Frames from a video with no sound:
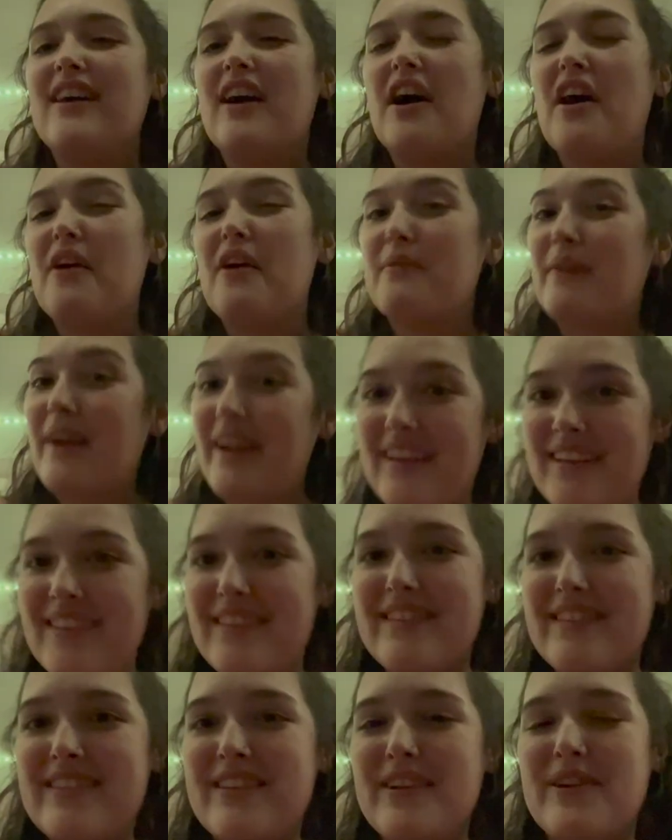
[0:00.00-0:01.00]
all right,
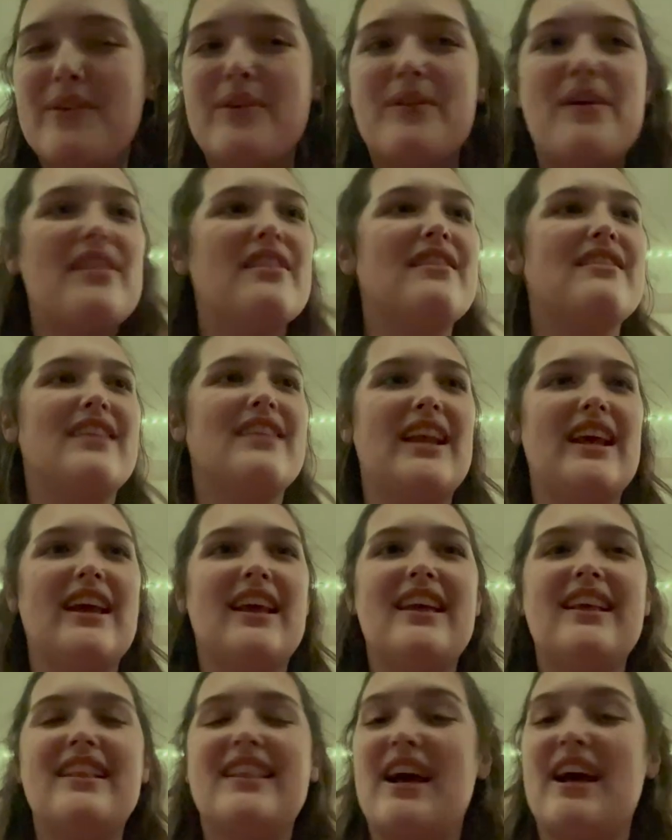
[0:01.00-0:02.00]
so
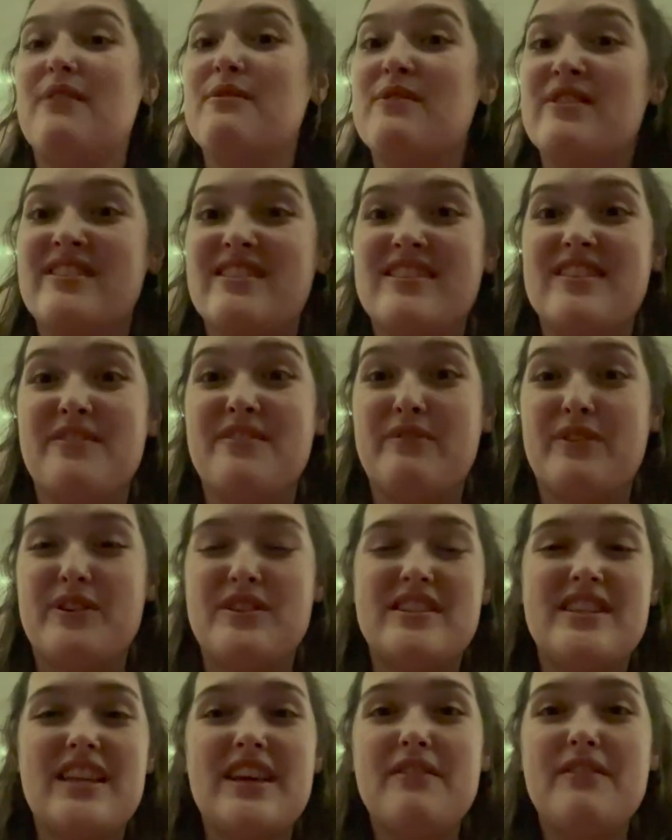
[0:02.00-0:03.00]
today that was the
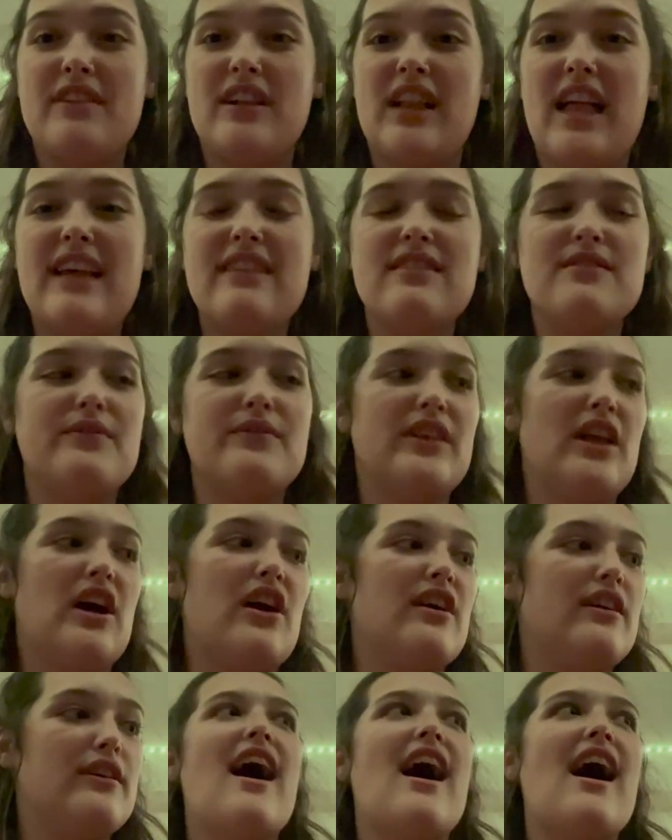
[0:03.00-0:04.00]
first day of class
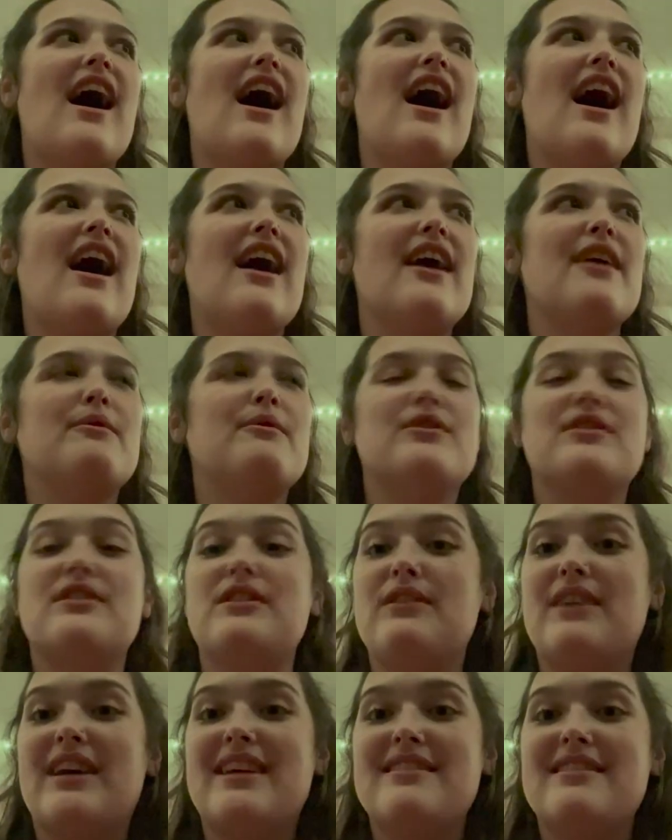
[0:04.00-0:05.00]
vlog. I will see
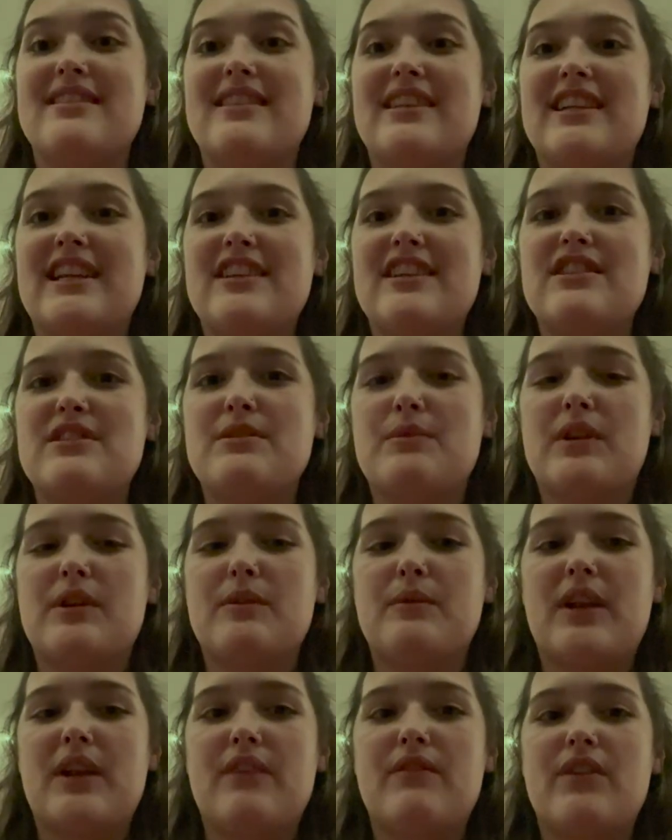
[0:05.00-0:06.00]
you guys in the next one,
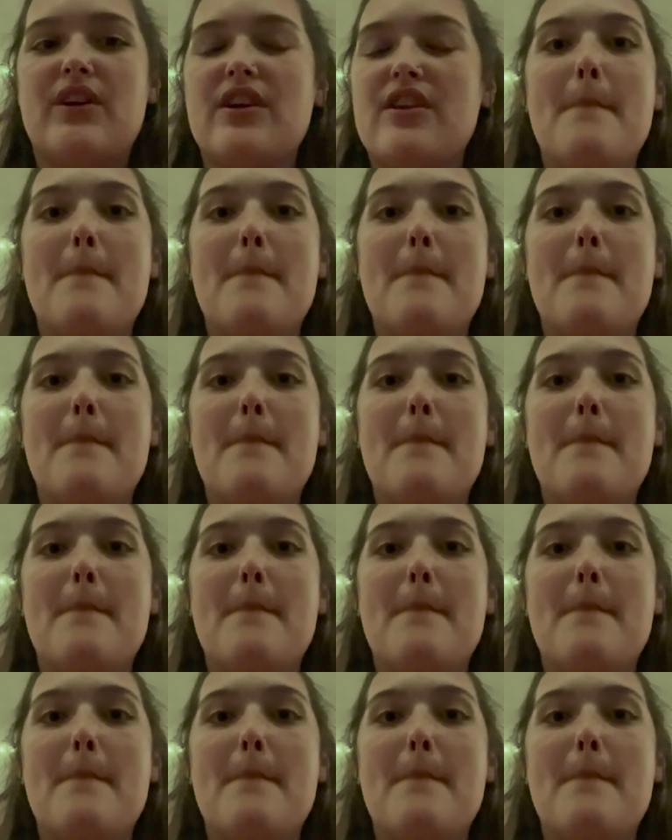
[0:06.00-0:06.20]
whatever.